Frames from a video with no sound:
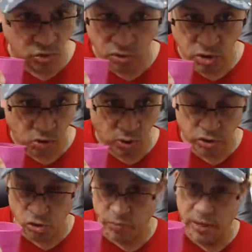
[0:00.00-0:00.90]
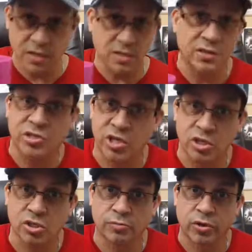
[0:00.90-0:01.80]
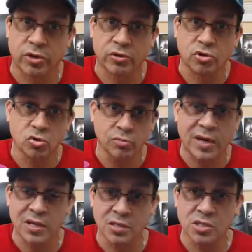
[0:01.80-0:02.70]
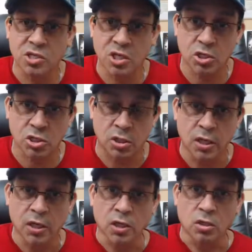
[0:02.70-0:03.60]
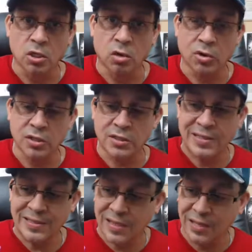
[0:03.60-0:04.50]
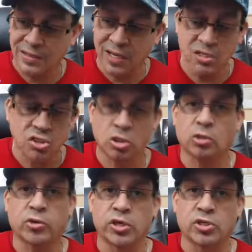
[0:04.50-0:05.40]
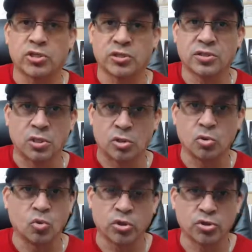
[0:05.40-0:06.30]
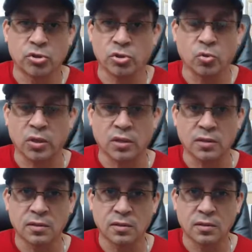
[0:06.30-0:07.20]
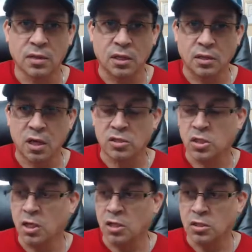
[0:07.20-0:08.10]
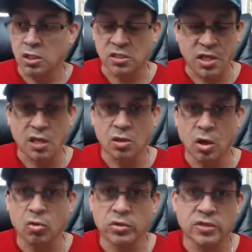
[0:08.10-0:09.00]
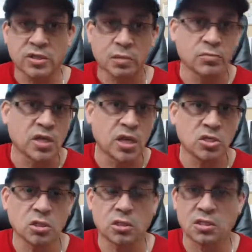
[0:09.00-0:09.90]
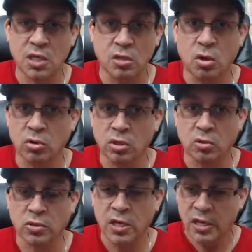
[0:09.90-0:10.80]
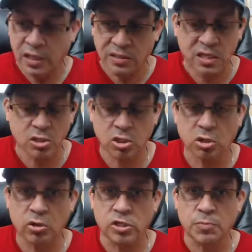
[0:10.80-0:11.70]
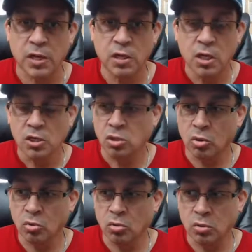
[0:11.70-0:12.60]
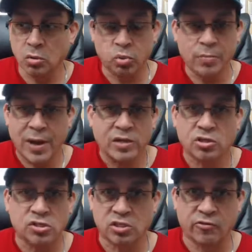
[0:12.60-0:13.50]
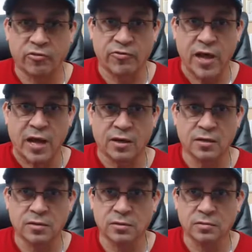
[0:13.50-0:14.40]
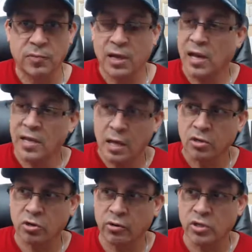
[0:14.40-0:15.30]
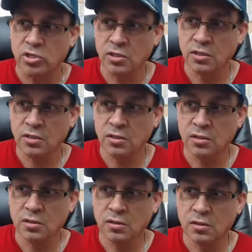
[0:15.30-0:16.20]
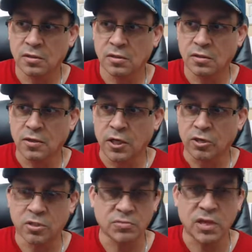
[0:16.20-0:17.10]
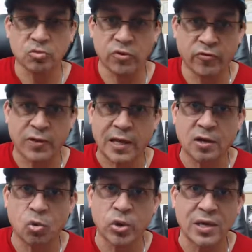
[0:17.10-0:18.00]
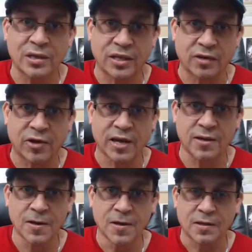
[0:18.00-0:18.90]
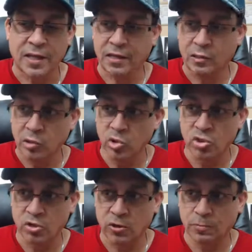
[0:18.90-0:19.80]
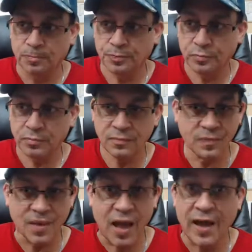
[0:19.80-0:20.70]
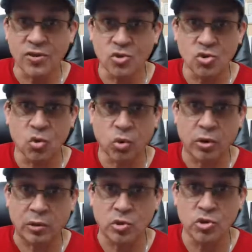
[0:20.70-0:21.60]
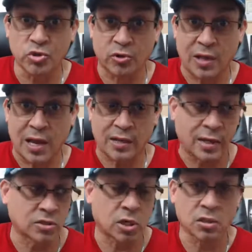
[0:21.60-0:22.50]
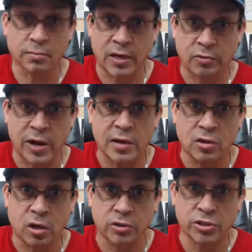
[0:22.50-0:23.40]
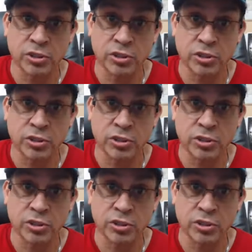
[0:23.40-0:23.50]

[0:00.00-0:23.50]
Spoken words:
You know what? You made a decision, brother. You made a decision. You know what? It takes courage to do what you're doing. It does. To say no to the temptation, to say no to it takes courage, man. So remind yourself of that. Man, I got courage. Sometimes we feel like a weakling, right? Like a loser. I use the word loser a lot. And I talk to my granddaughter.